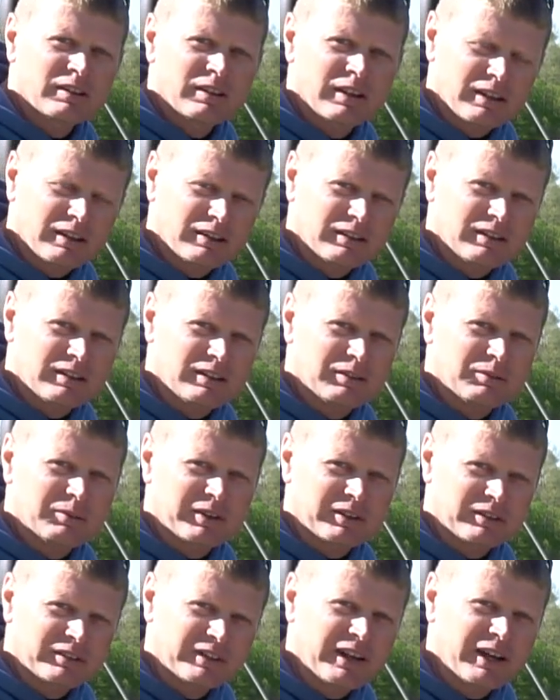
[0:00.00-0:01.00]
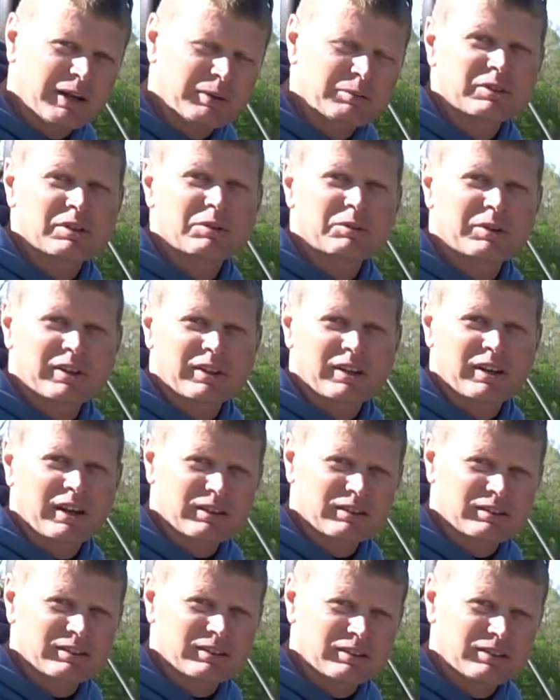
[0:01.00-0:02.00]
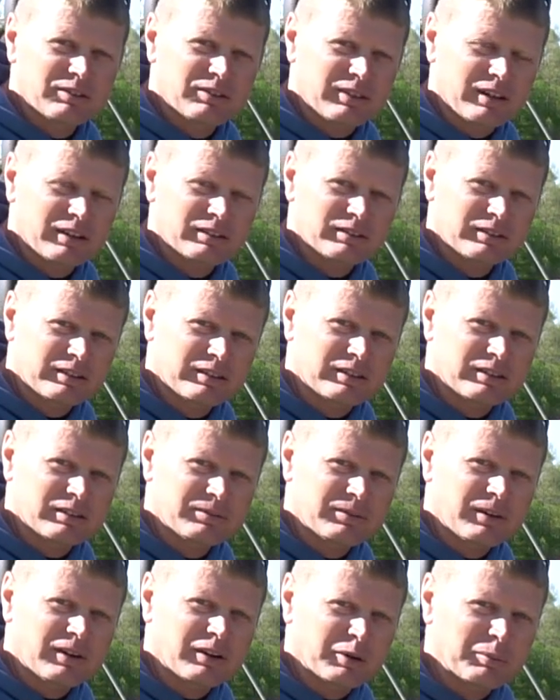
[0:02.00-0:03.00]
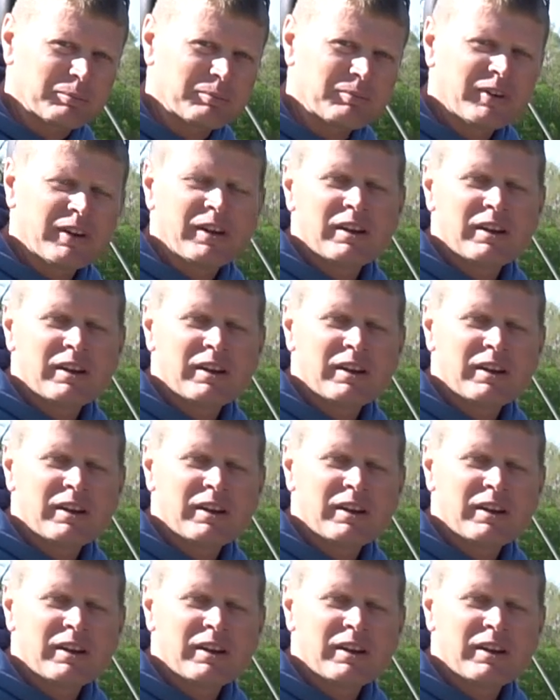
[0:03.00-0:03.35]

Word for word: in the wintertime so we can actually do things here on the farm.